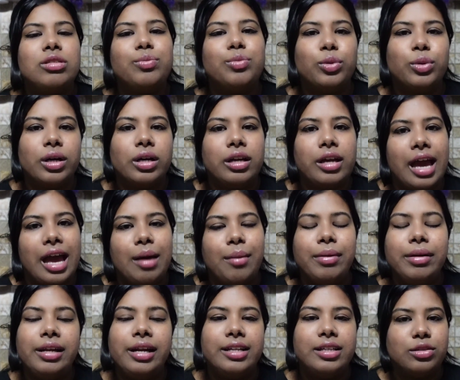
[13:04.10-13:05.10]
book a cab
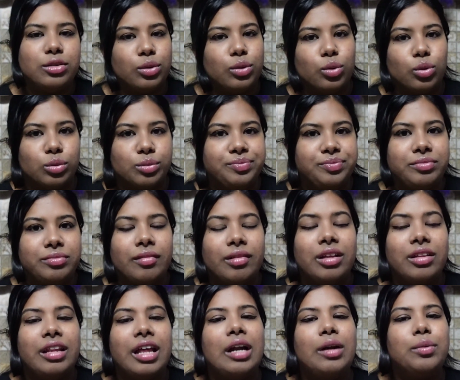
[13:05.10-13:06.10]
and let's go.
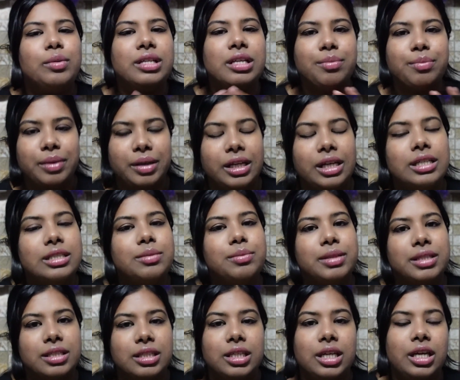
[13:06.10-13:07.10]
That was our biggest
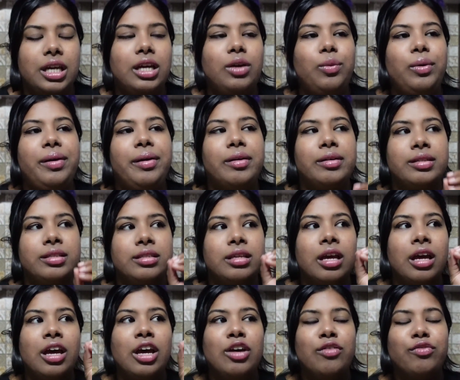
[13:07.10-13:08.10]
mistake, because
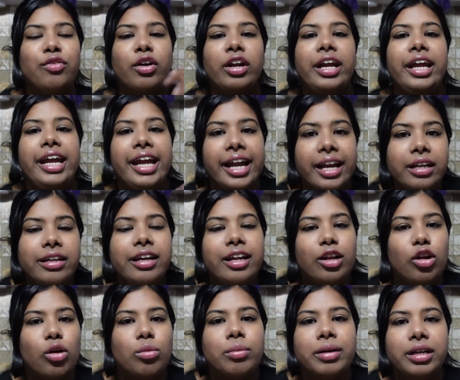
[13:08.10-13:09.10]
for 8
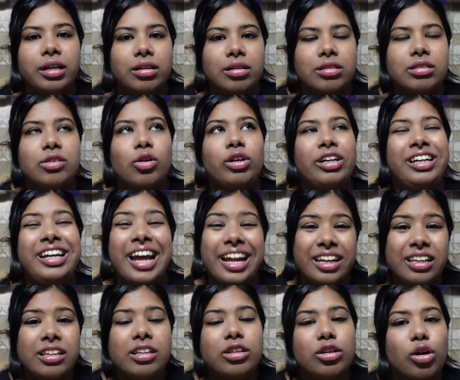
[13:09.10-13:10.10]
kilometers or
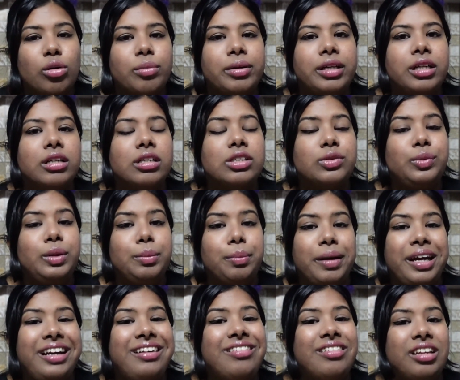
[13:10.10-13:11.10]
10 kilometers we
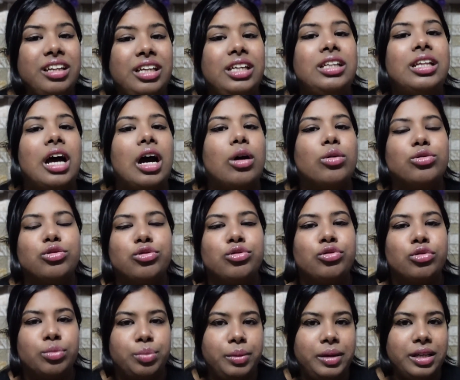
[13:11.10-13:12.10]
paid 3,000
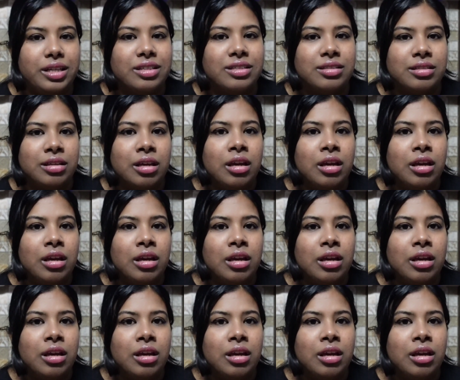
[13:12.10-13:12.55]
rupees.